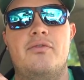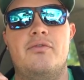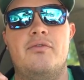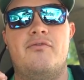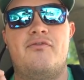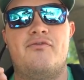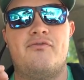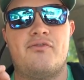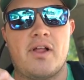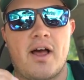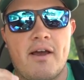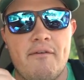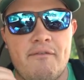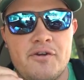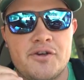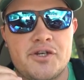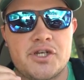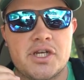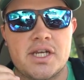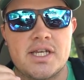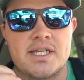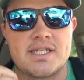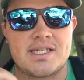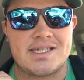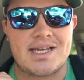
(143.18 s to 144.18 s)
fly
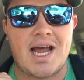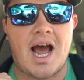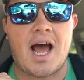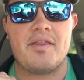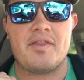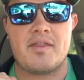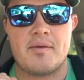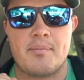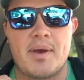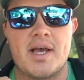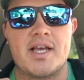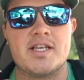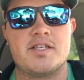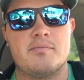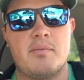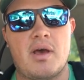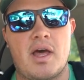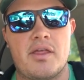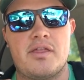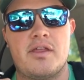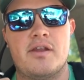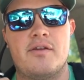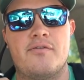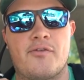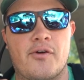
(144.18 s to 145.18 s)
fishing is not the best
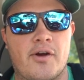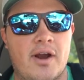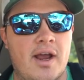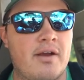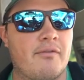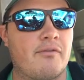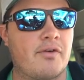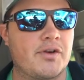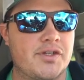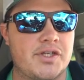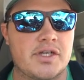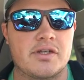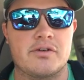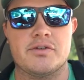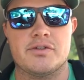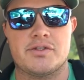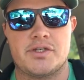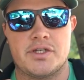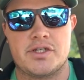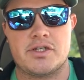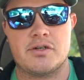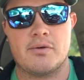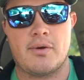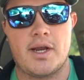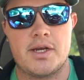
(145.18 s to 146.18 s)
method for every single
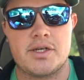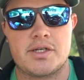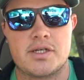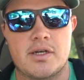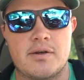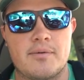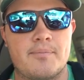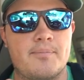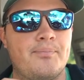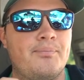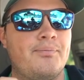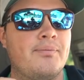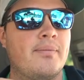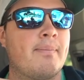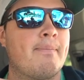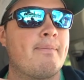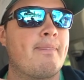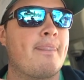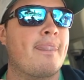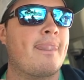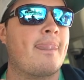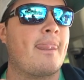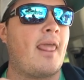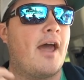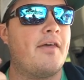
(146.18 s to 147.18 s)
situation.
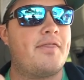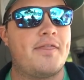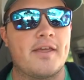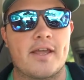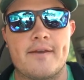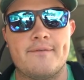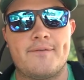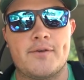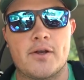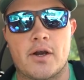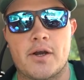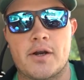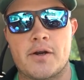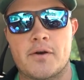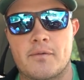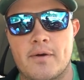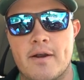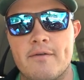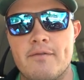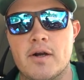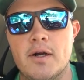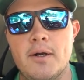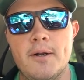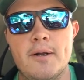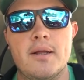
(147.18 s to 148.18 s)
I think if you're on a
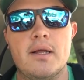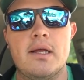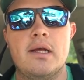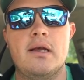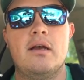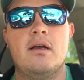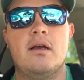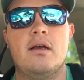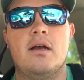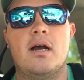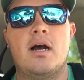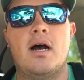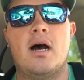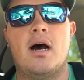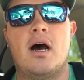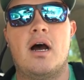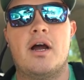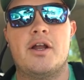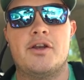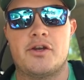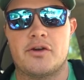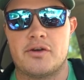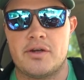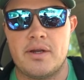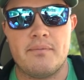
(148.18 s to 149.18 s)
river uh,
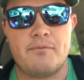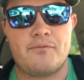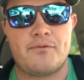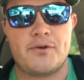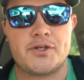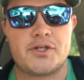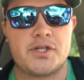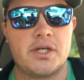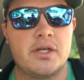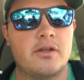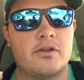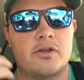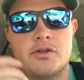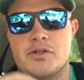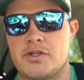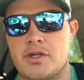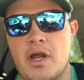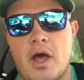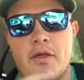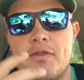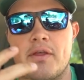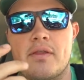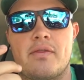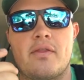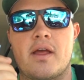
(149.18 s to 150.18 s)
and you're nymph fishing, there's
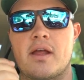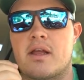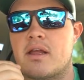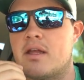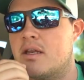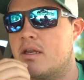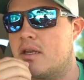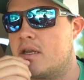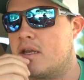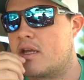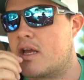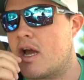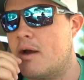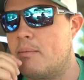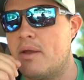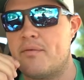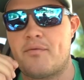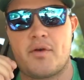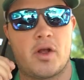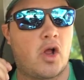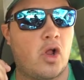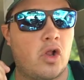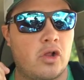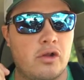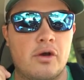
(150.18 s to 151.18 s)
nothing that can come
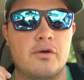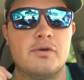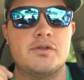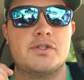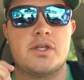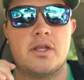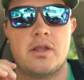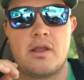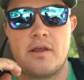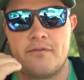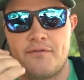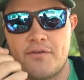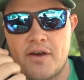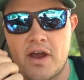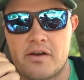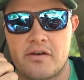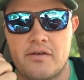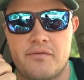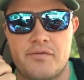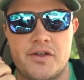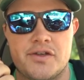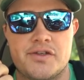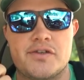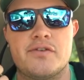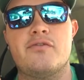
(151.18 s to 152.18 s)
even close to the
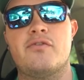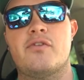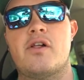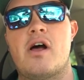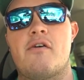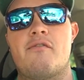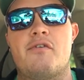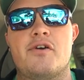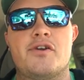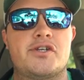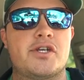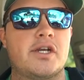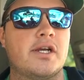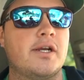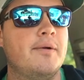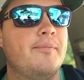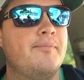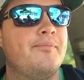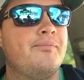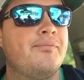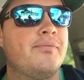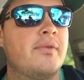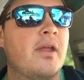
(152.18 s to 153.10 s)
effectiveness of fly fishing,